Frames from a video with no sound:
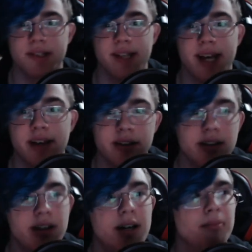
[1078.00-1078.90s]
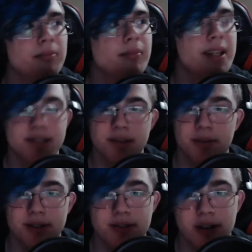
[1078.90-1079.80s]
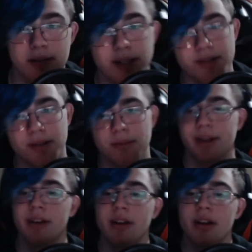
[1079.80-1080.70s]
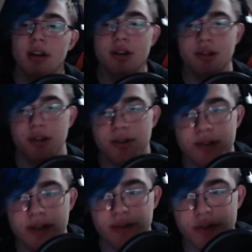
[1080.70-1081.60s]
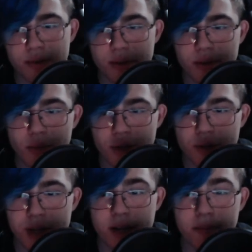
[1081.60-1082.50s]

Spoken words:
in that. And yes, I want to talk about this a little bit. So the difference between would you take a